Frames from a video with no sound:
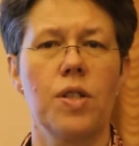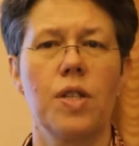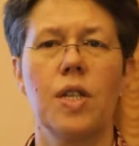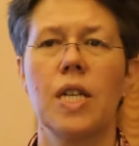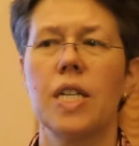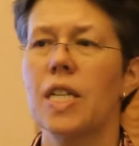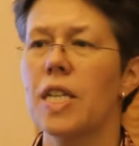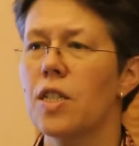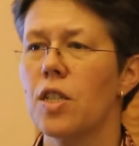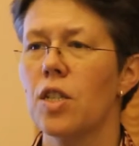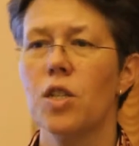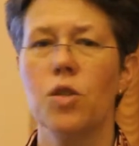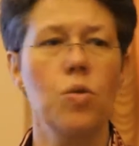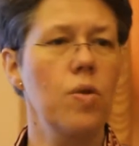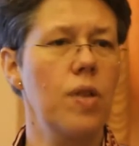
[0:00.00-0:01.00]
And you can
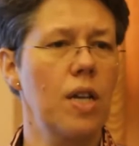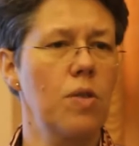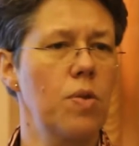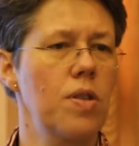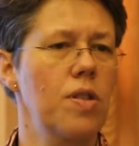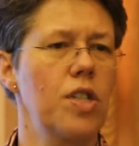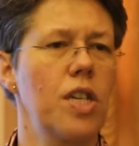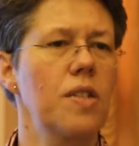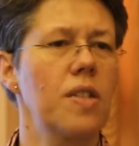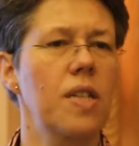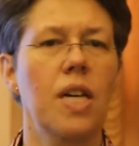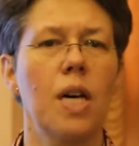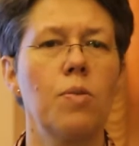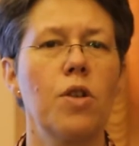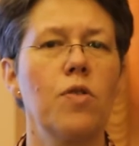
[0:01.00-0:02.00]
easily do that with just a
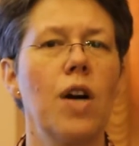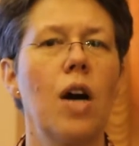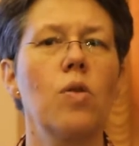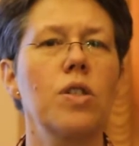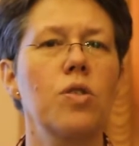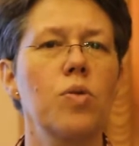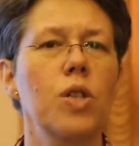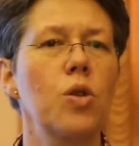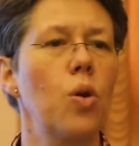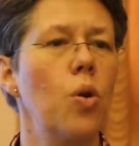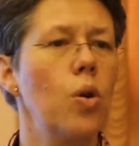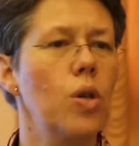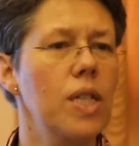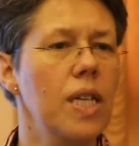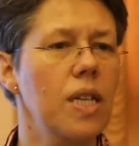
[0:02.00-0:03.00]
couple of hours
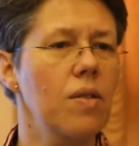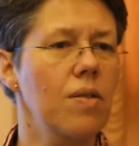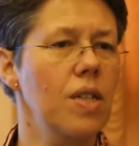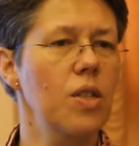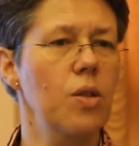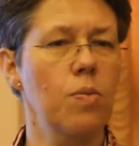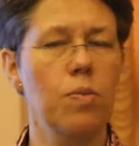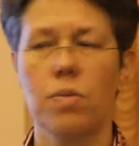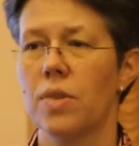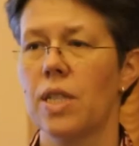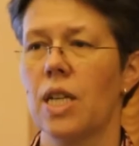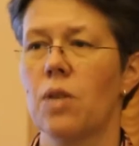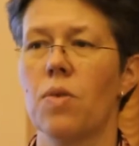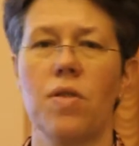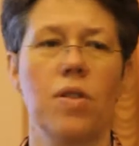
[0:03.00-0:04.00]
recording that you
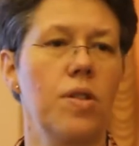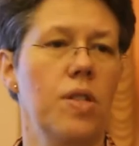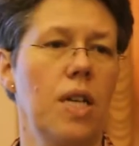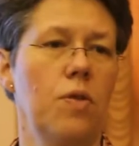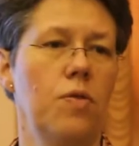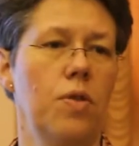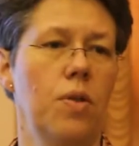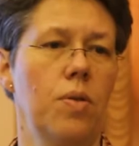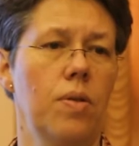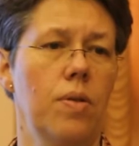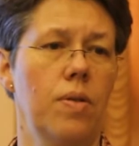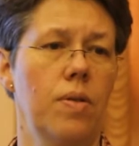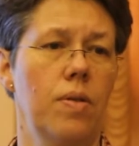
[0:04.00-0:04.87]
take with your cell phone.